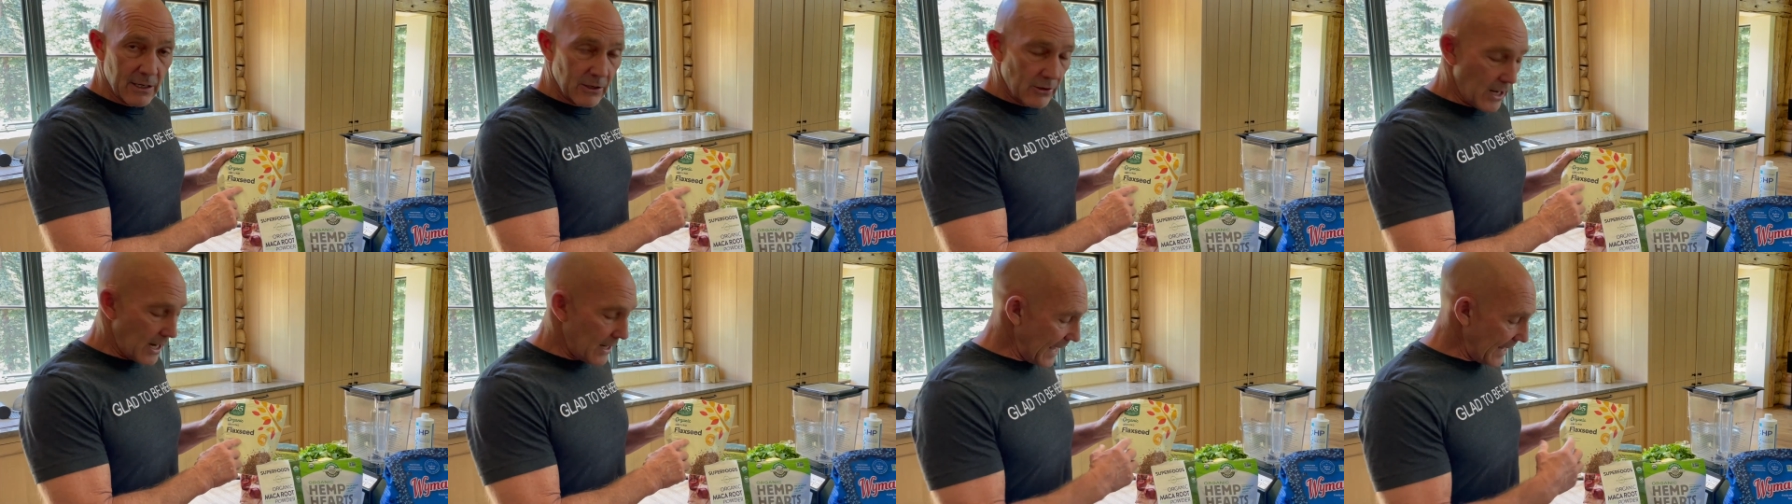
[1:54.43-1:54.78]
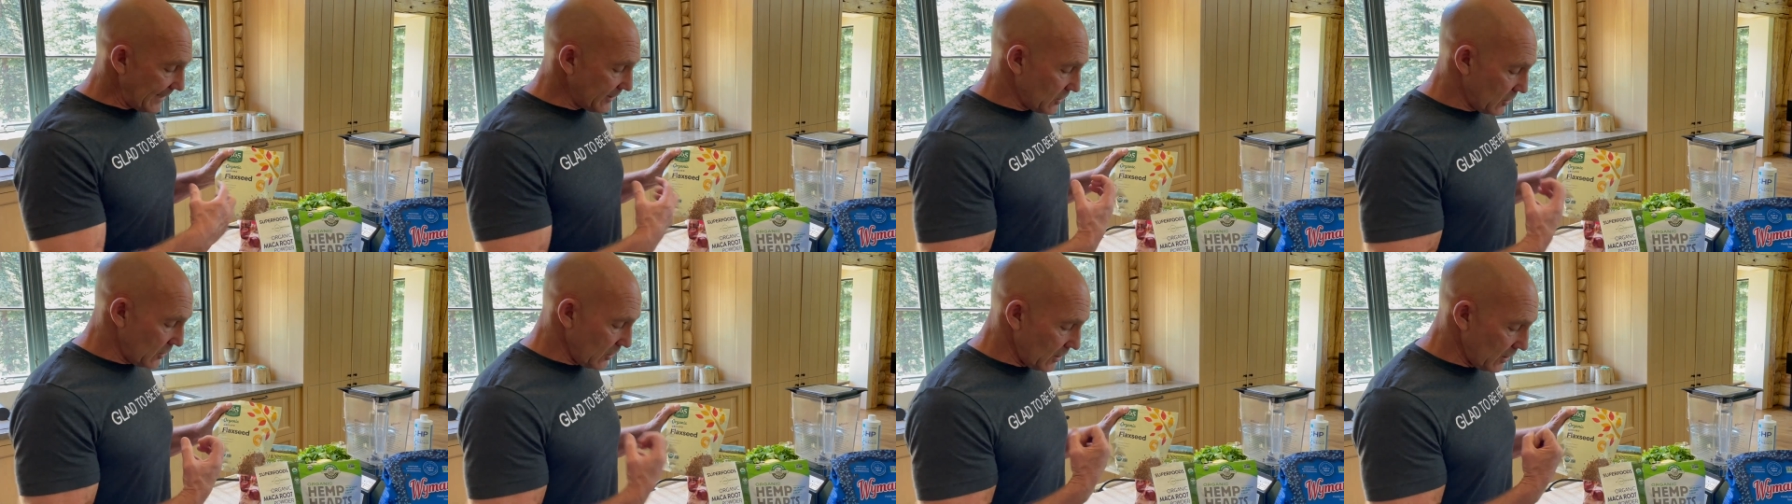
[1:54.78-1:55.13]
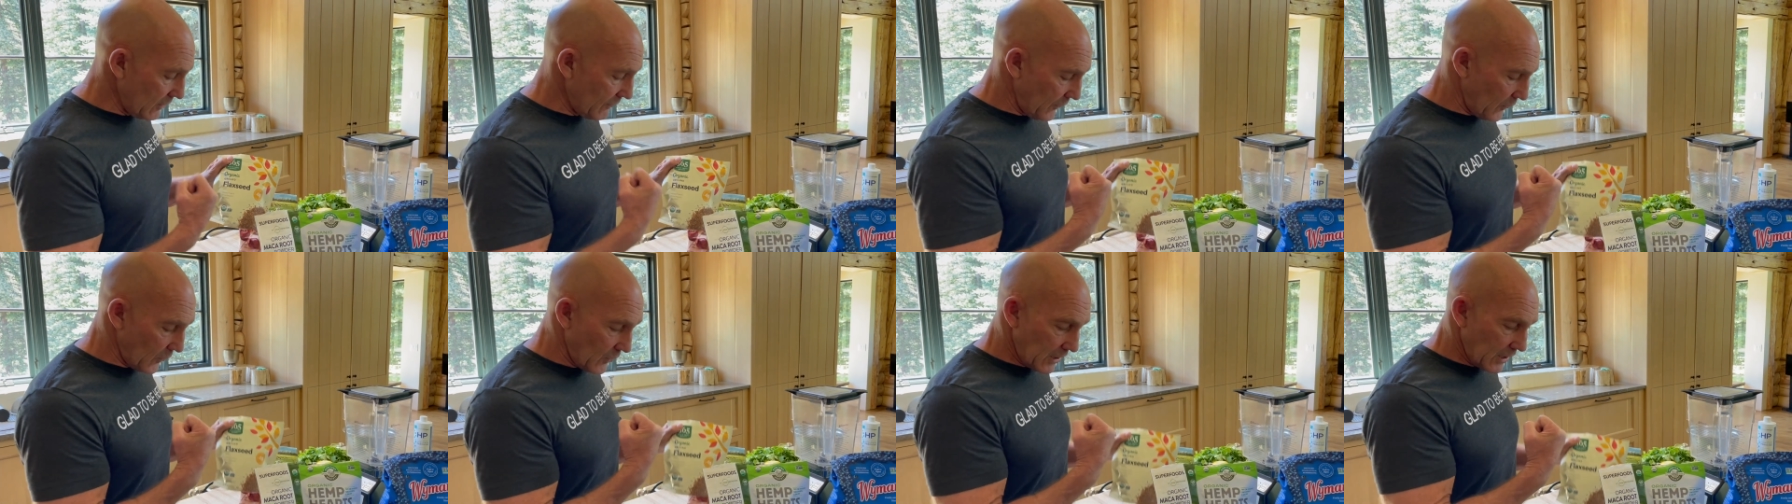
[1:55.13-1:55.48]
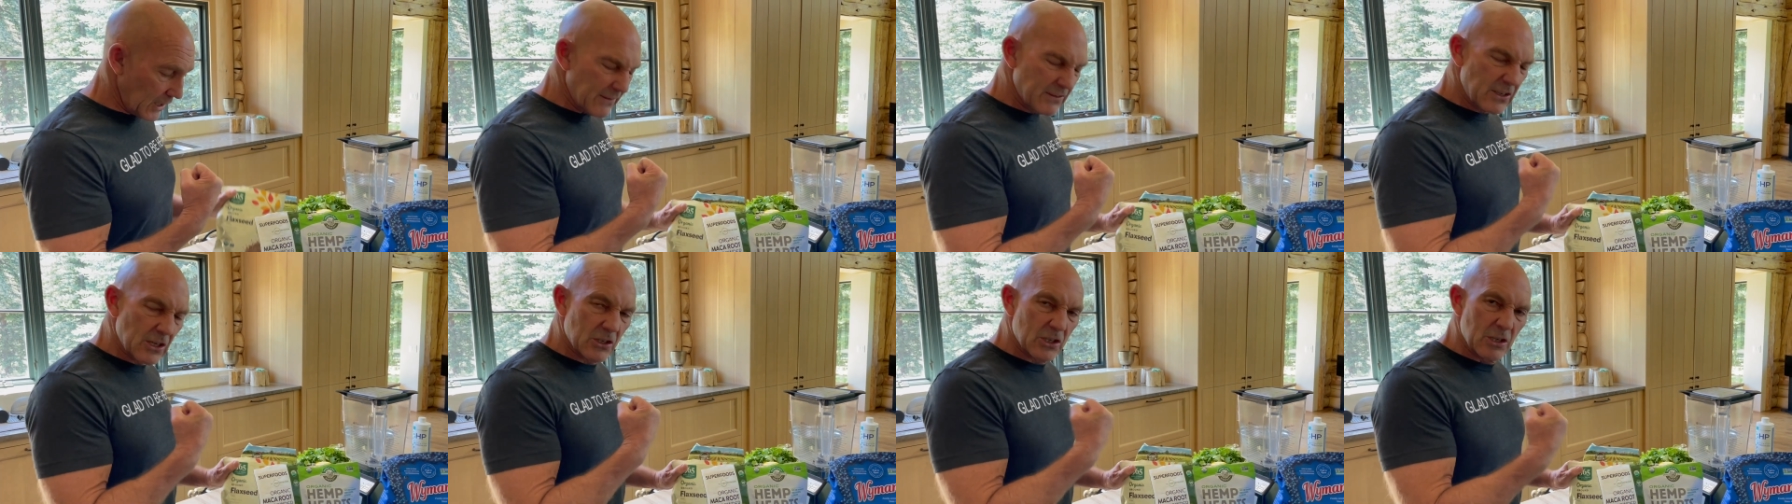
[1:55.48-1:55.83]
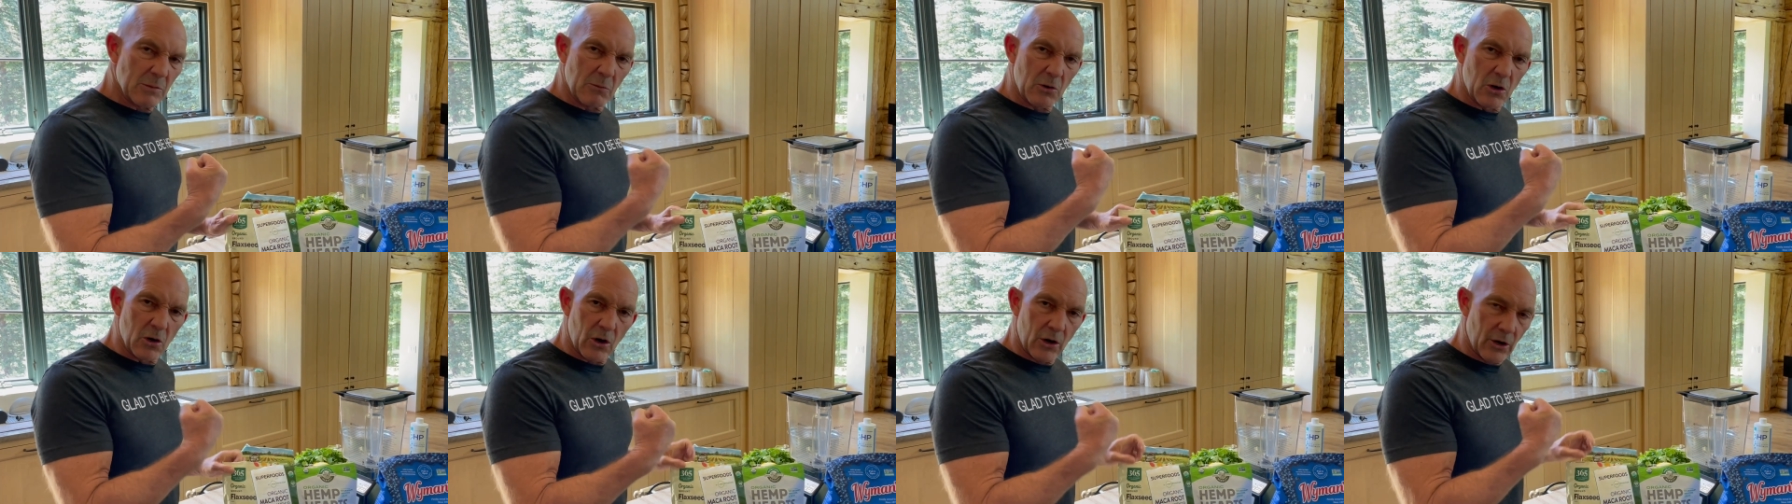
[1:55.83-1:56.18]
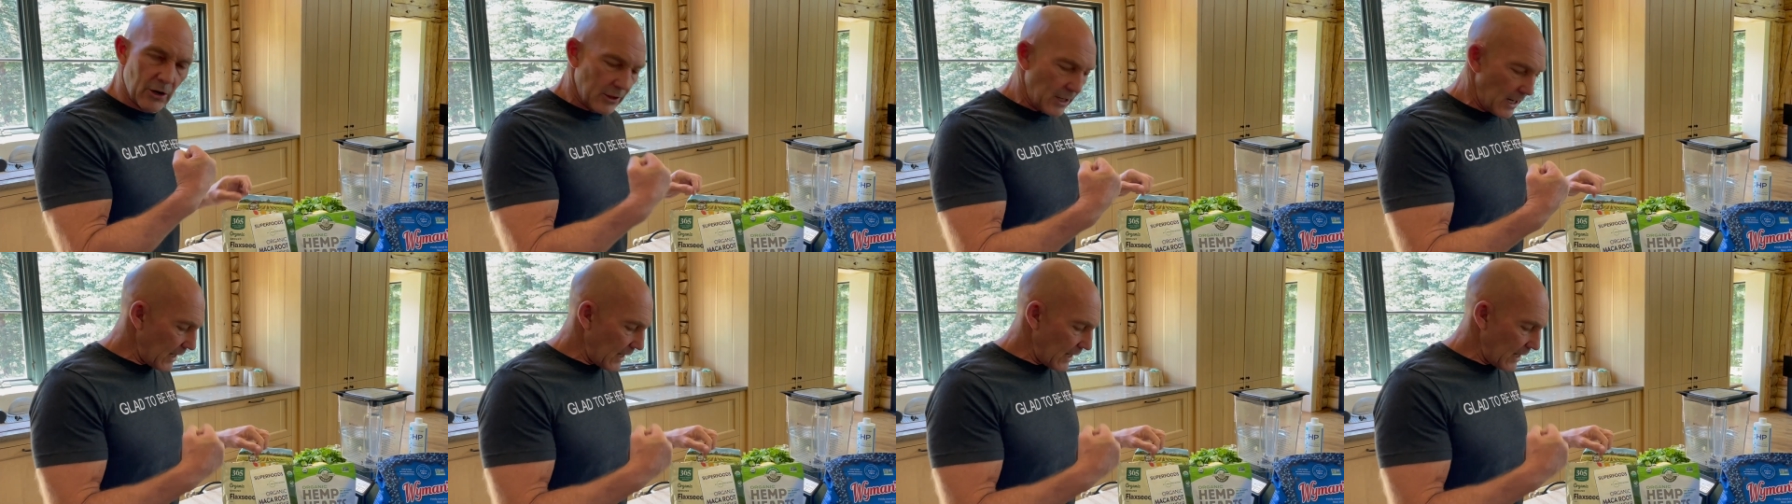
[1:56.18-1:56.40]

Okay, that's good for, it gives it some girth.